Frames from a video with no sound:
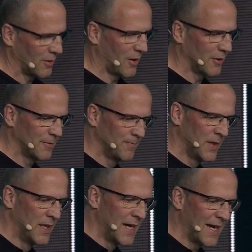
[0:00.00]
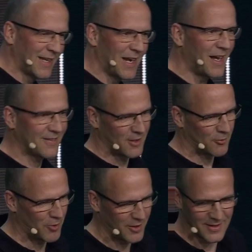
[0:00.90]
around. And the last
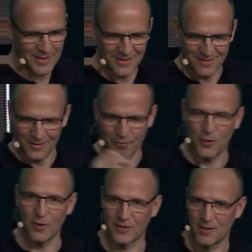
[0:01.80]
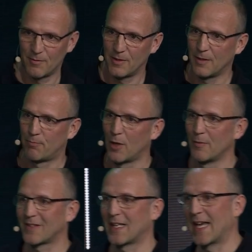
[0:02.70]
one, that this is, of course, the
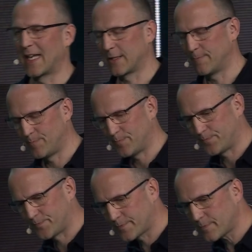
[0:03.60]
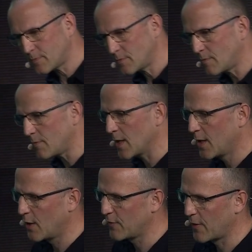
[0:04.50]
promised land
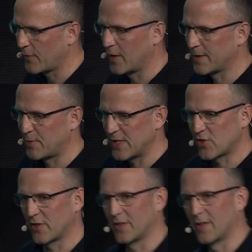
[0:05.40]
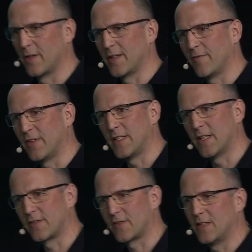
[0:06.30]
of all the preachers and all the
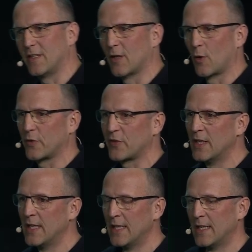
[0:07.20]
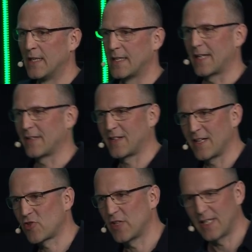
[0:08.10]
NVIDIA CEOs, that
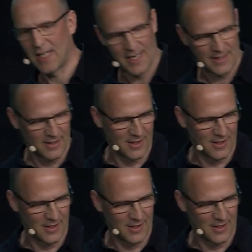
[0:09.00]
essentially like